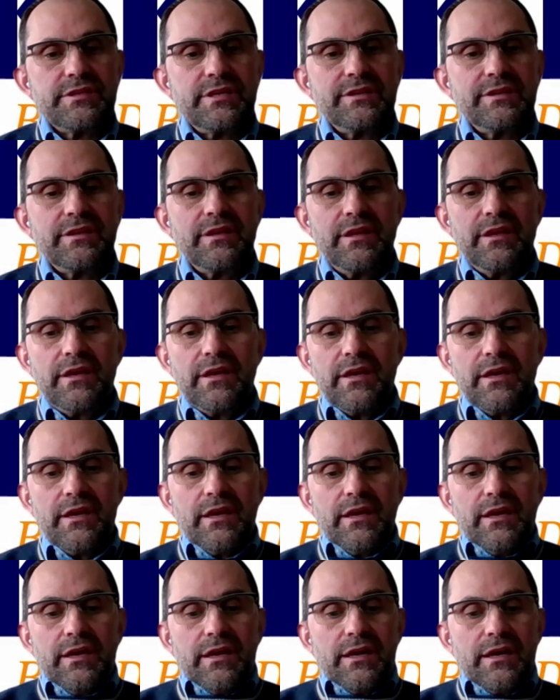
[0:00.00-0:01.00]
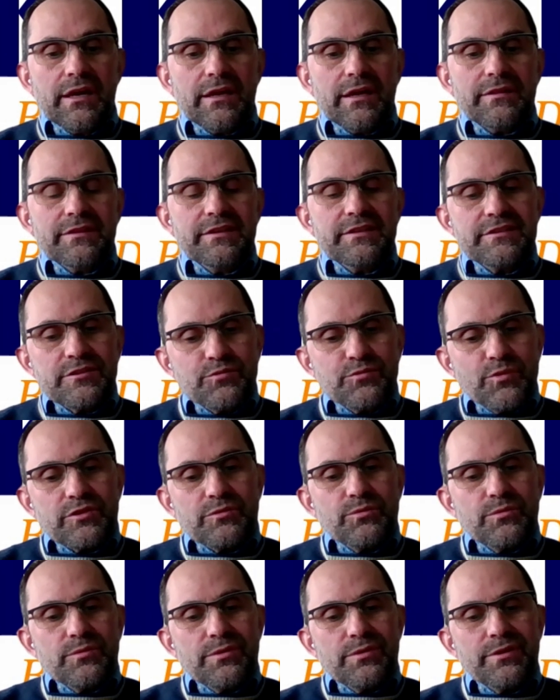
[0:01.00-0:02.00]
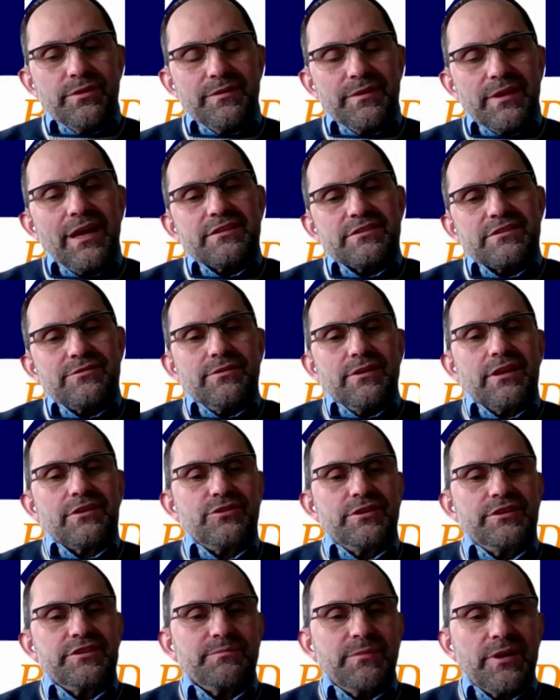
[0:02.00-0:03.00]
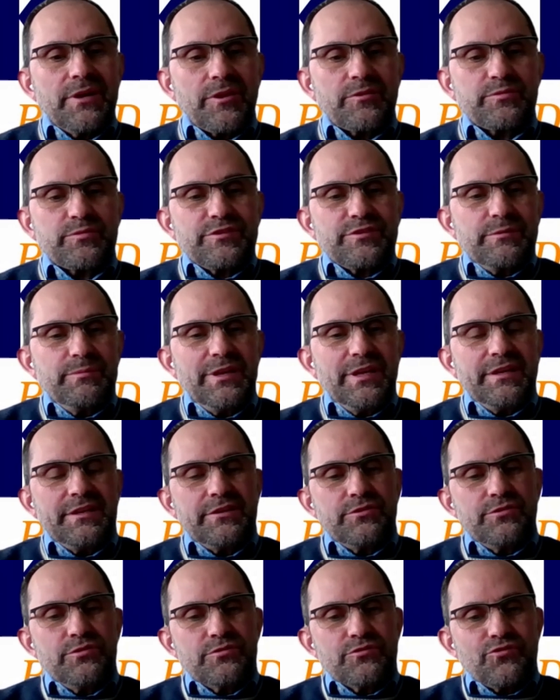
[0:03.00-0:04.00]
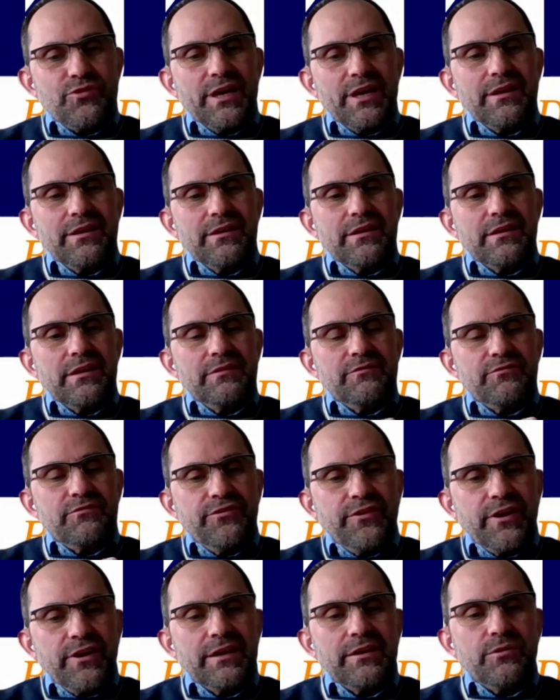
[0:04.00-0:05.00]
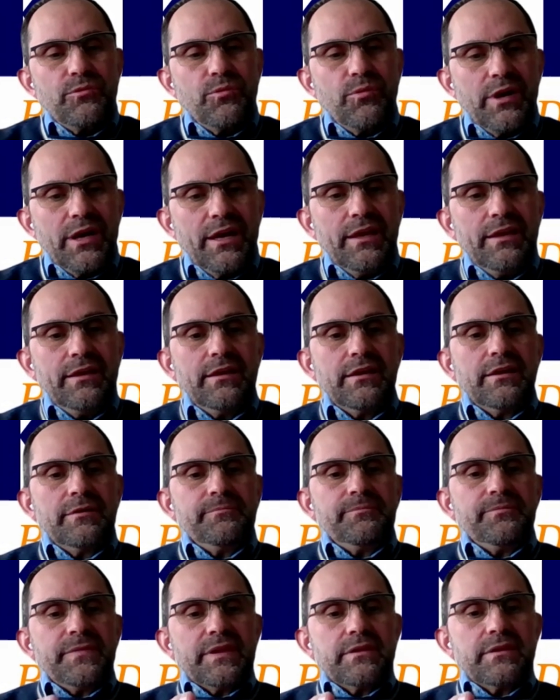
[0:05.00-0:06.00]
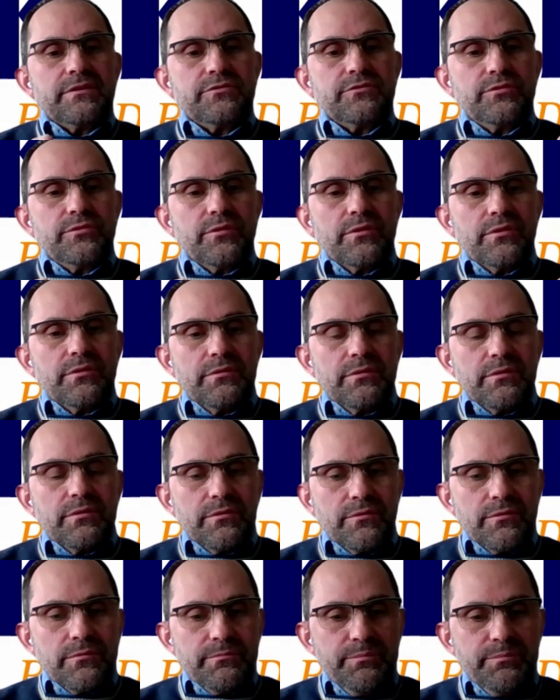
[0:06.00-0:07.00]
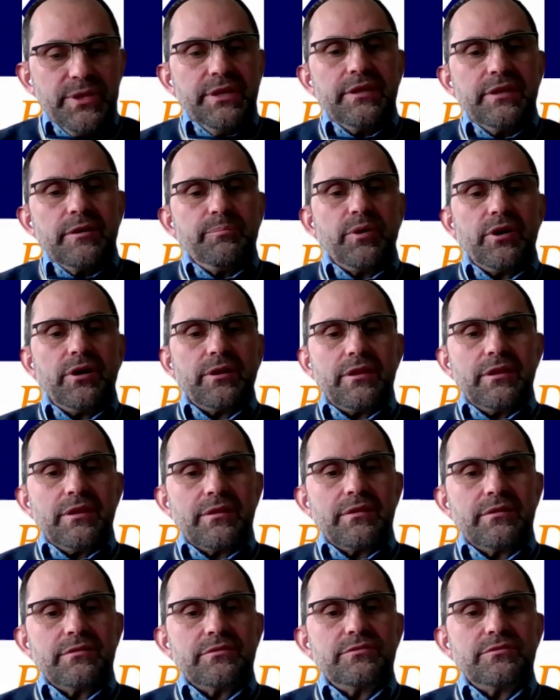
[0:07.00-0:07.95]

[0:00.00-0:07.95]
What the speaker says: And this is what actually is my responsibility, to try and find a way to be a partner